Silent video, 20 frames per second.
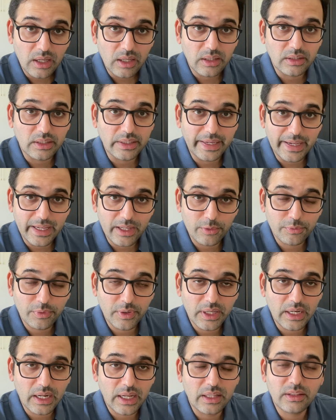the
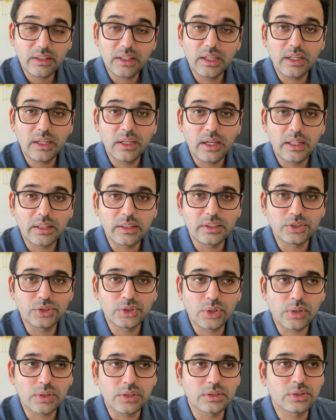airfare, and the health
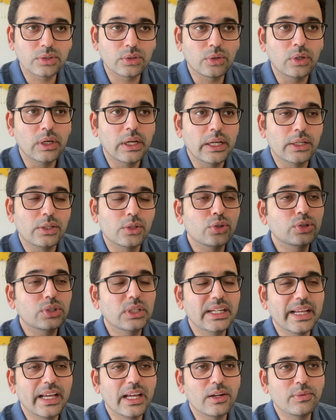insurance. So
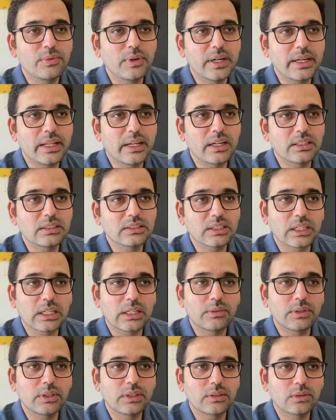usually airfare tickets are
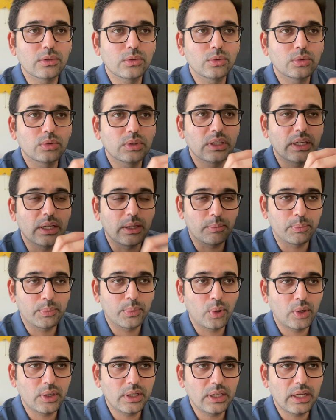given to the
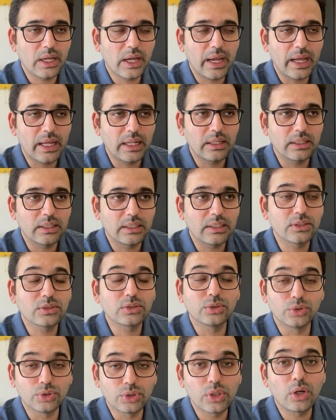employee, and it is
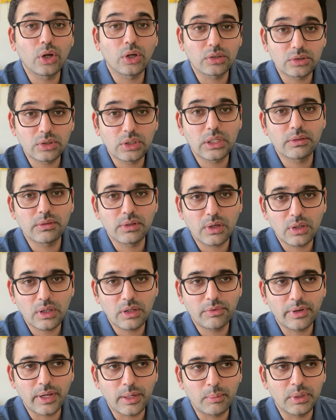usually also given to the
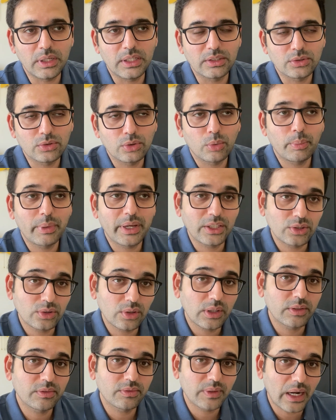family. So make
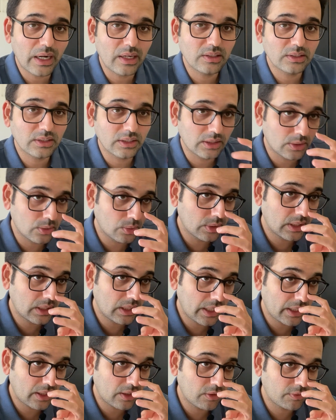sure if that is included,
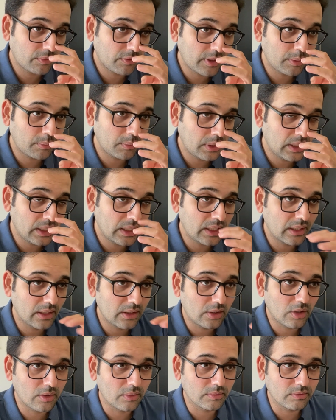like your family,
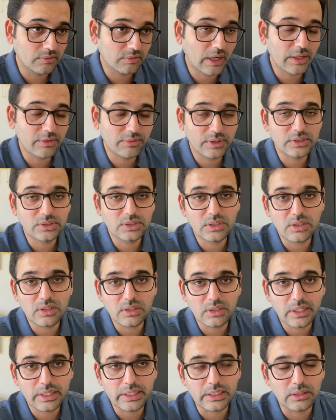your wife and
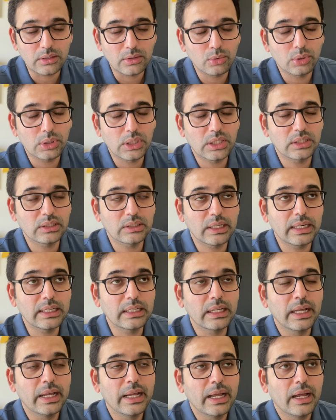children are included in
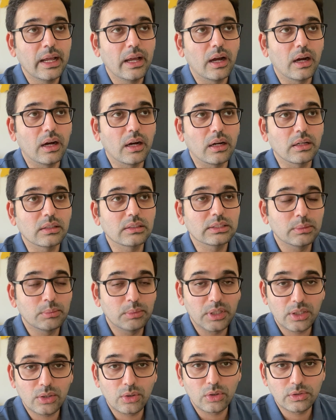that.
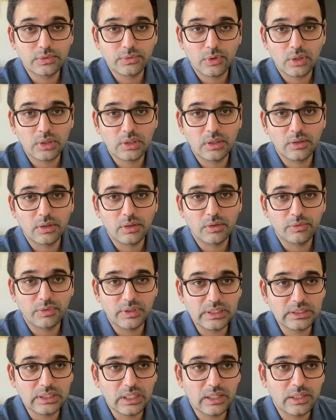Similar goes for the
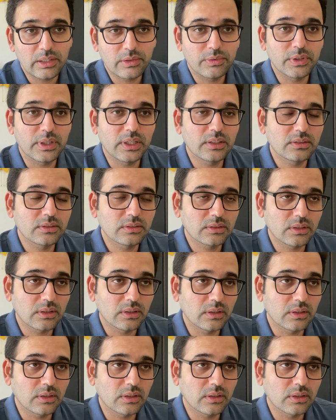visa, if it is